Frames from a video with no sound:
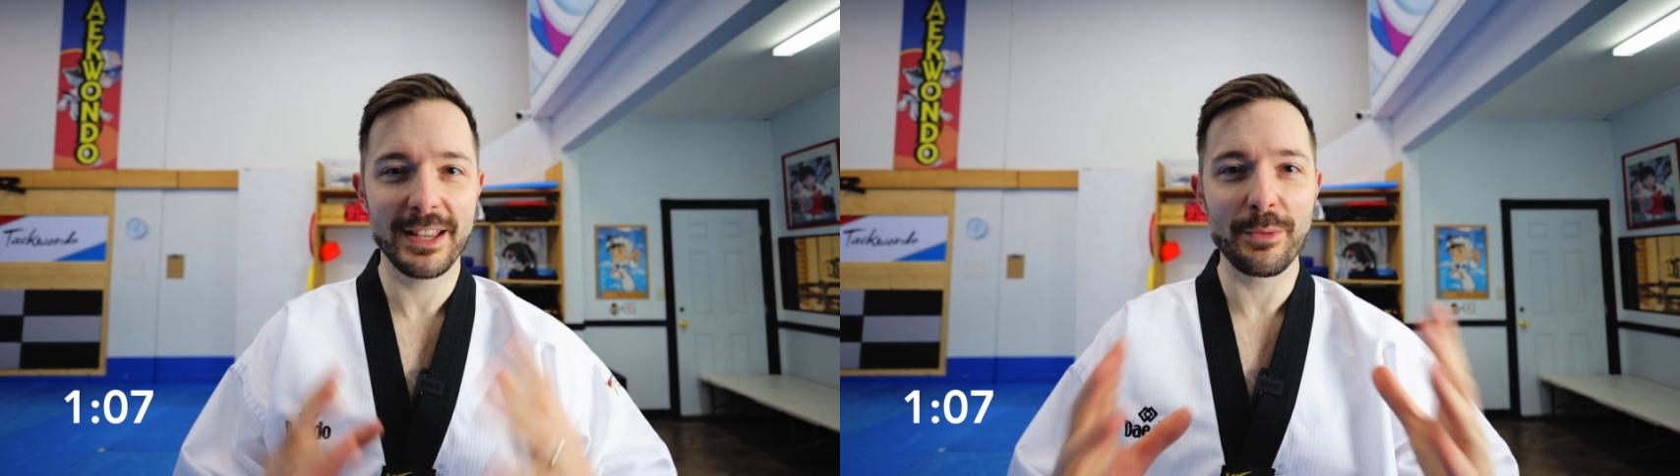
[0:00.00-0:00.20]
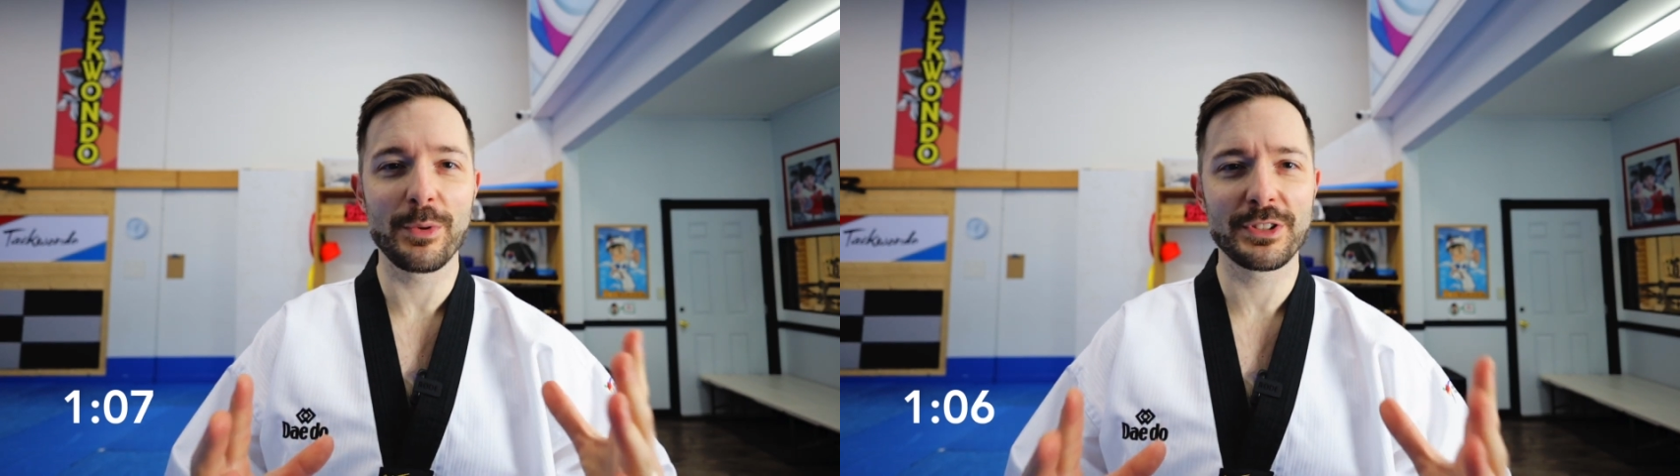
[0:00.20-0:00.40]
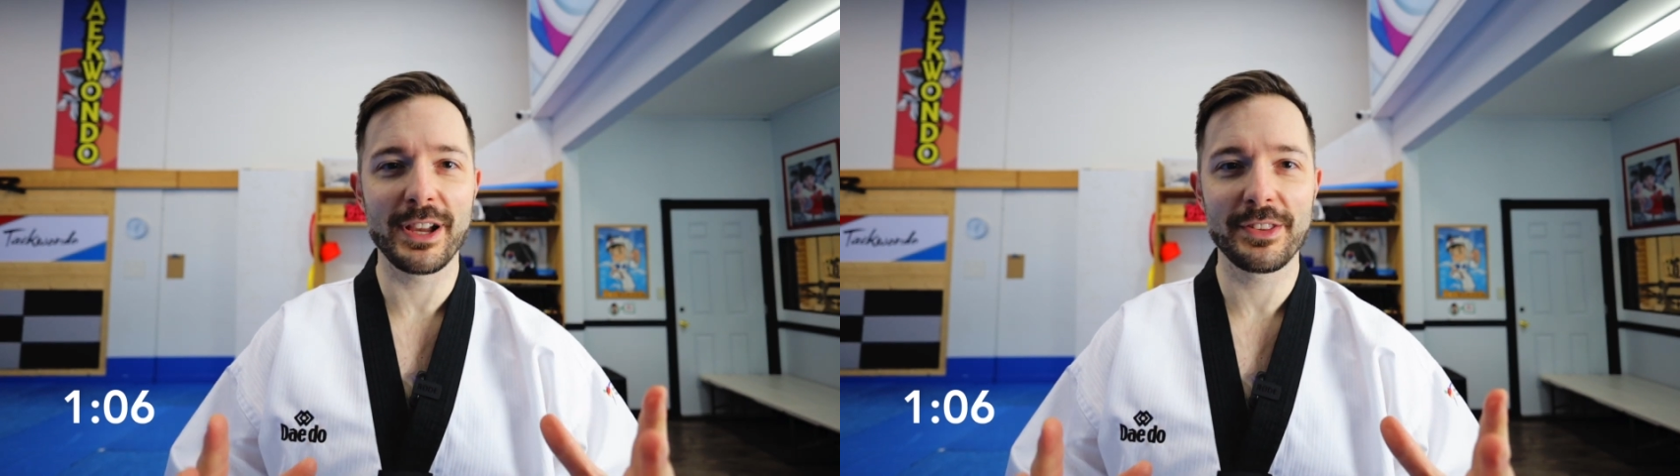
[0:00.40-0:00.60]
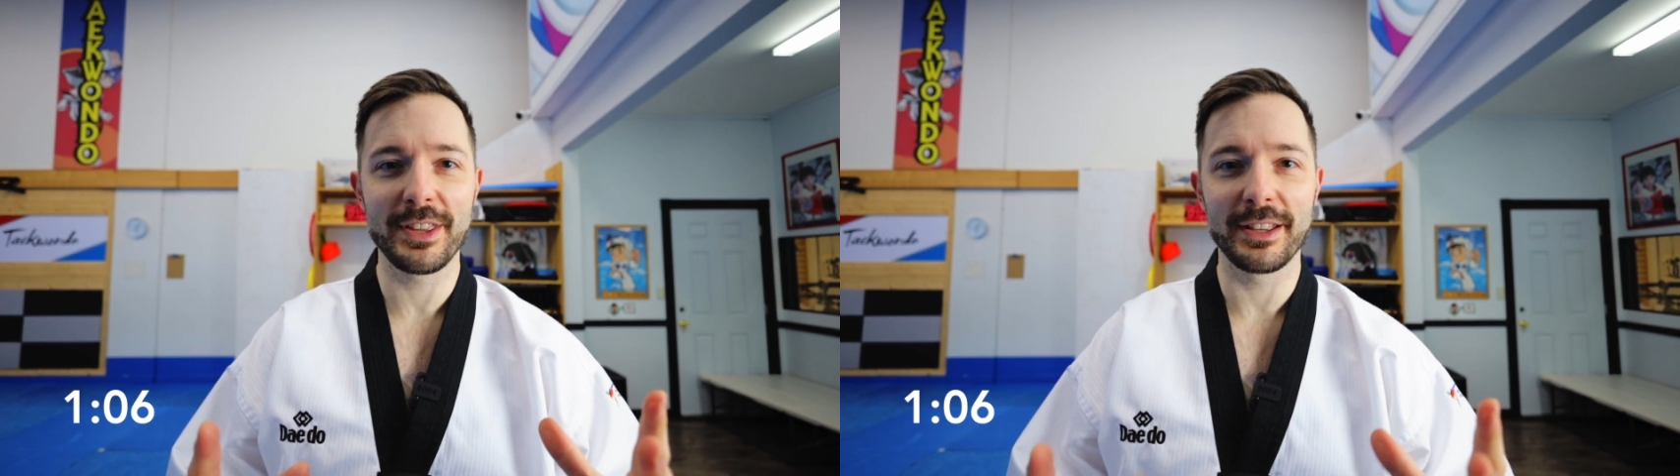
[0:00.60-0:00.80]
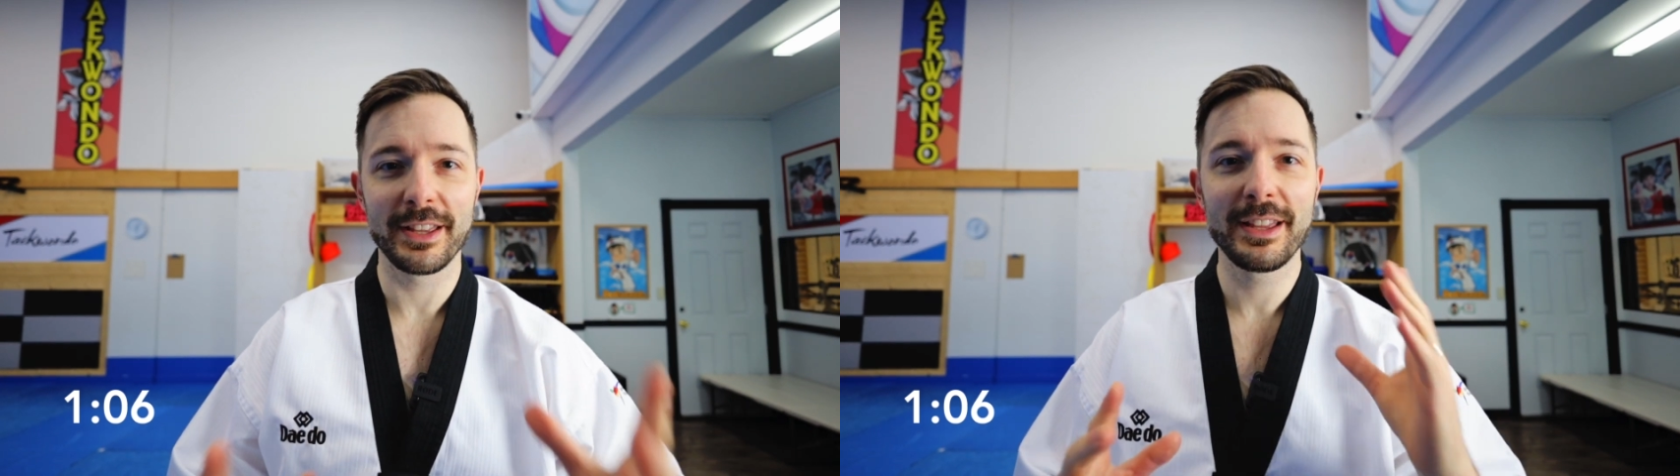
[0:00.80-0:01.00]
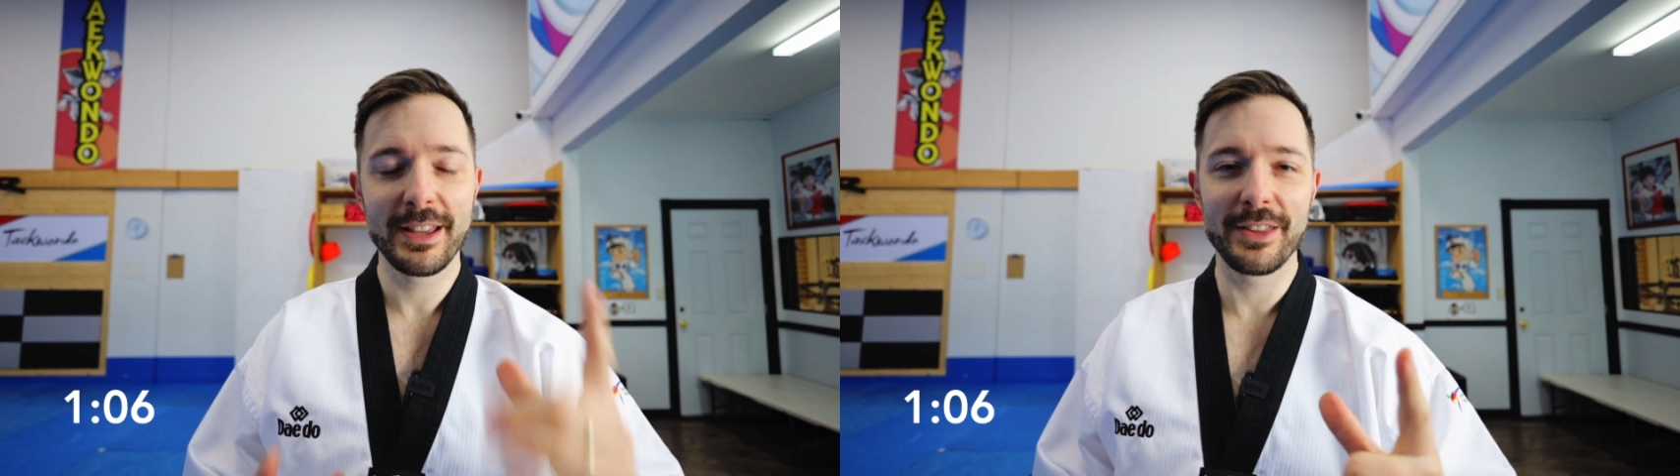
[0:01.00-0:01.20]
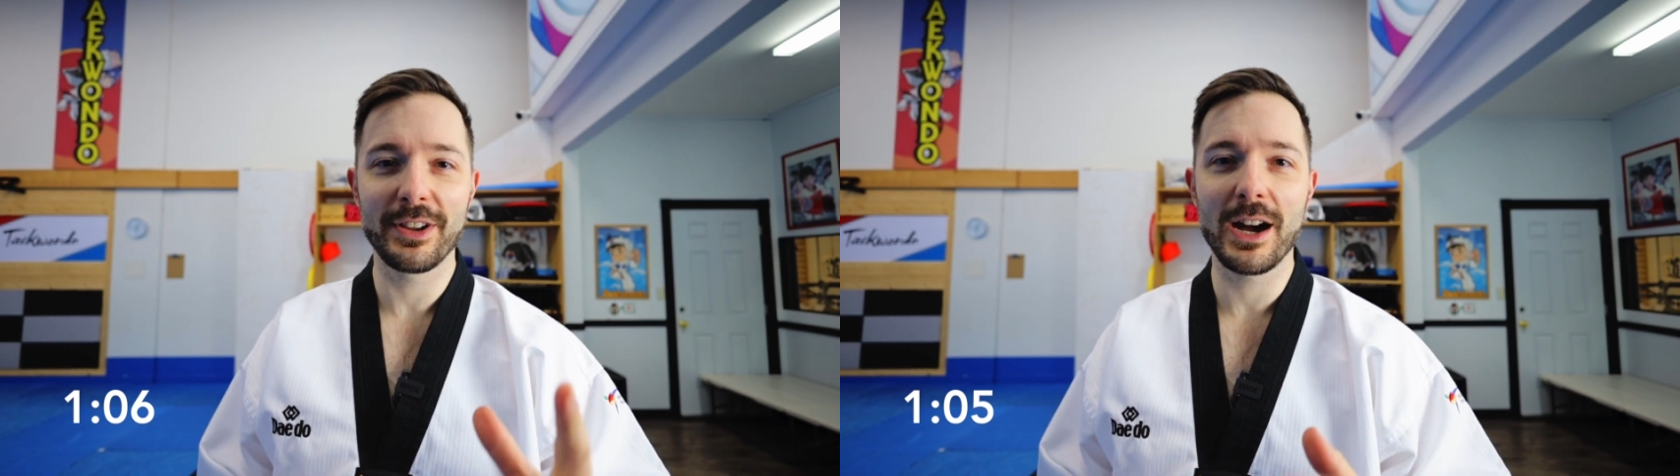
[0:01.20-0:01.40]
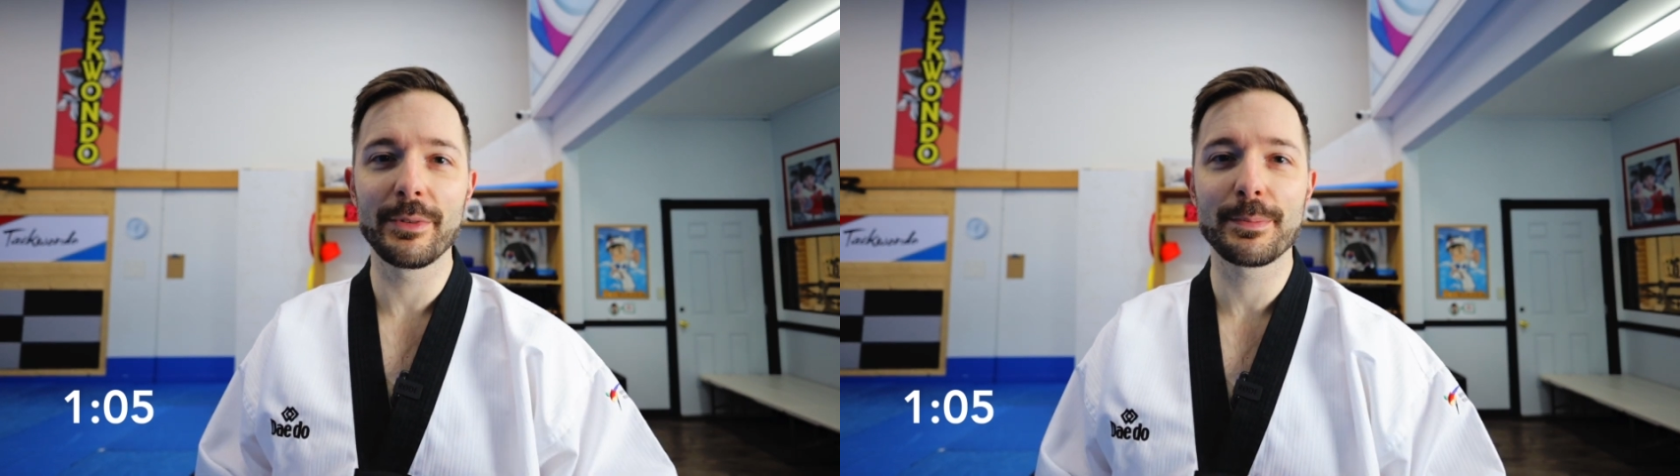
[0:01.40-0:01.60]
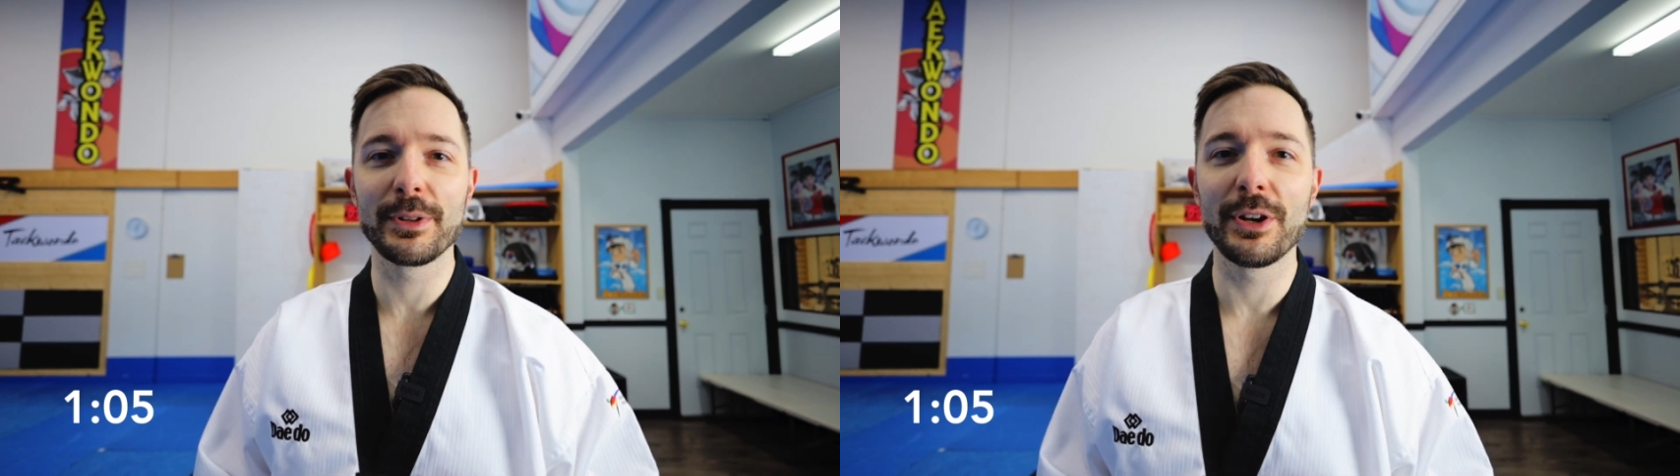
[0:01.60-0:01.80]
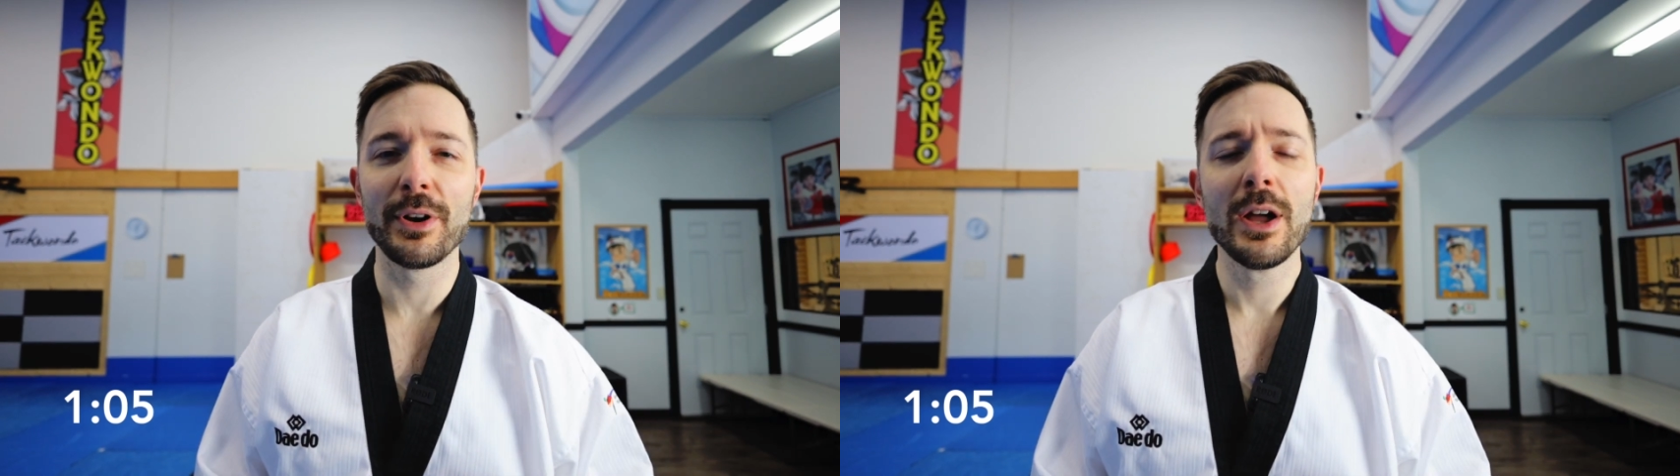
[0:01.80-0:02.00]
tell me what you guys think in the comments
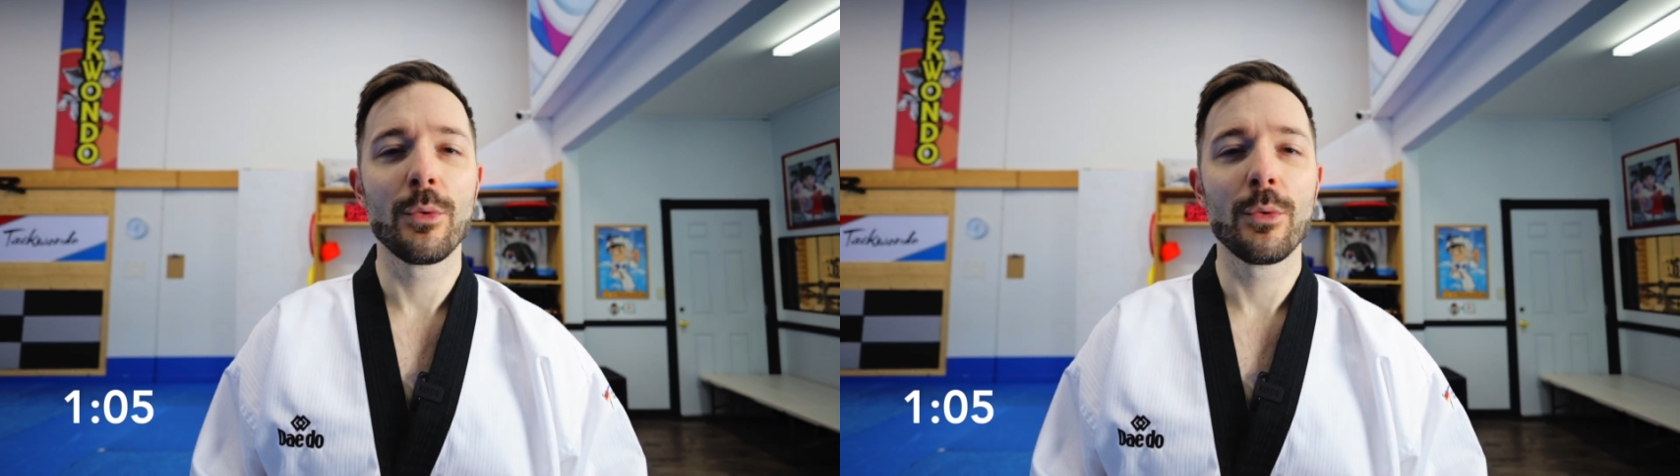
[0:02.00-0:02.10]
below.